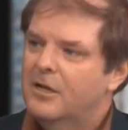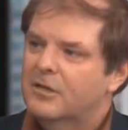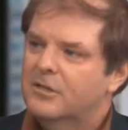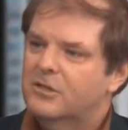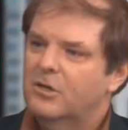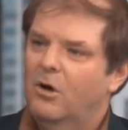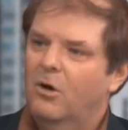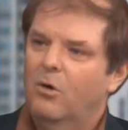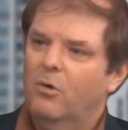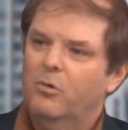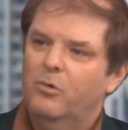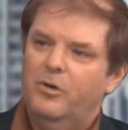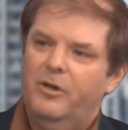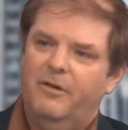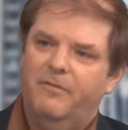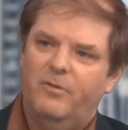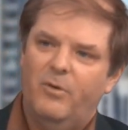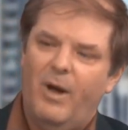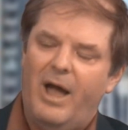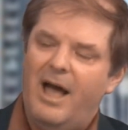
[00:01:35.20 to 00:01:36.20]
So
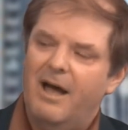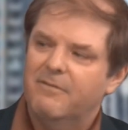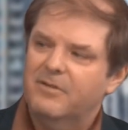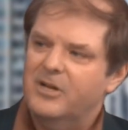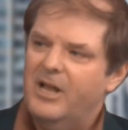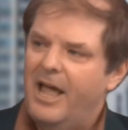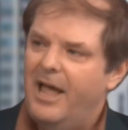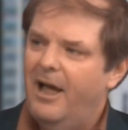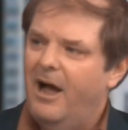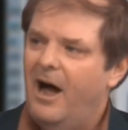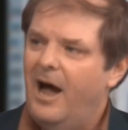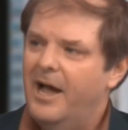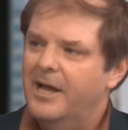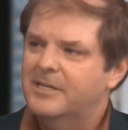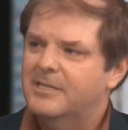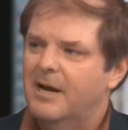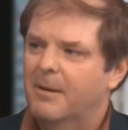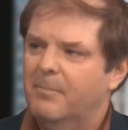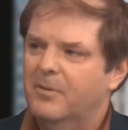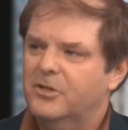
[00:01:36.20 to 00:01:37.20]
if you have a high
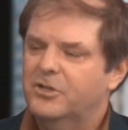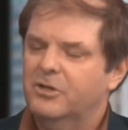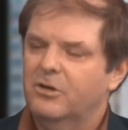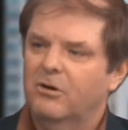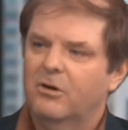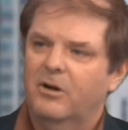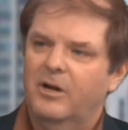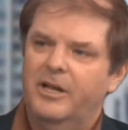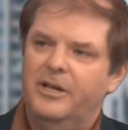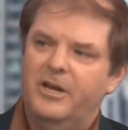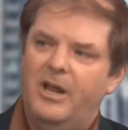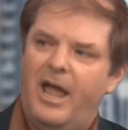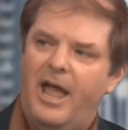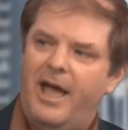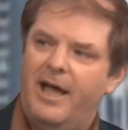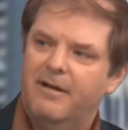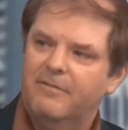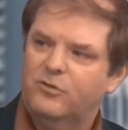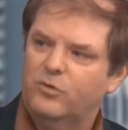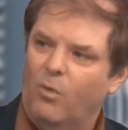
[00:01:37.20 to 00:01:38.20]
temperature and you
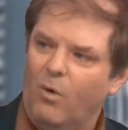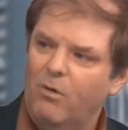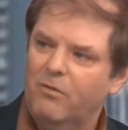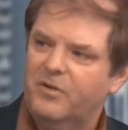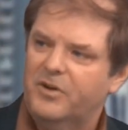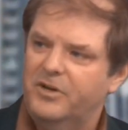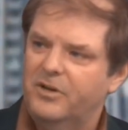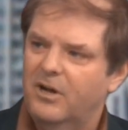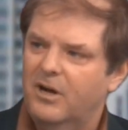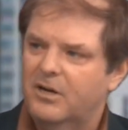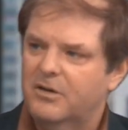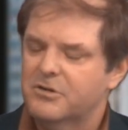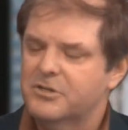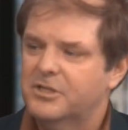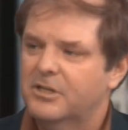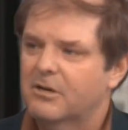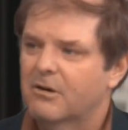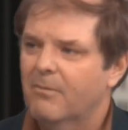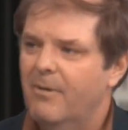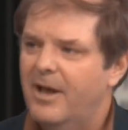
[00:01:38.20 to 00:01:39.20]
have 12
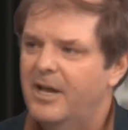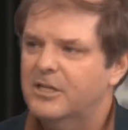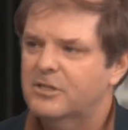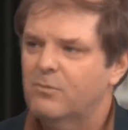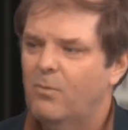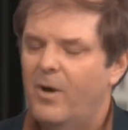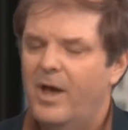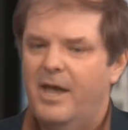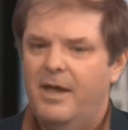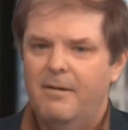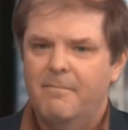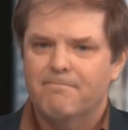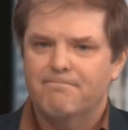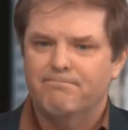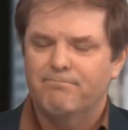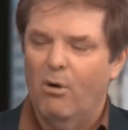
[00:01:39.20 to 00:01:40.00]
conductors in a raceway,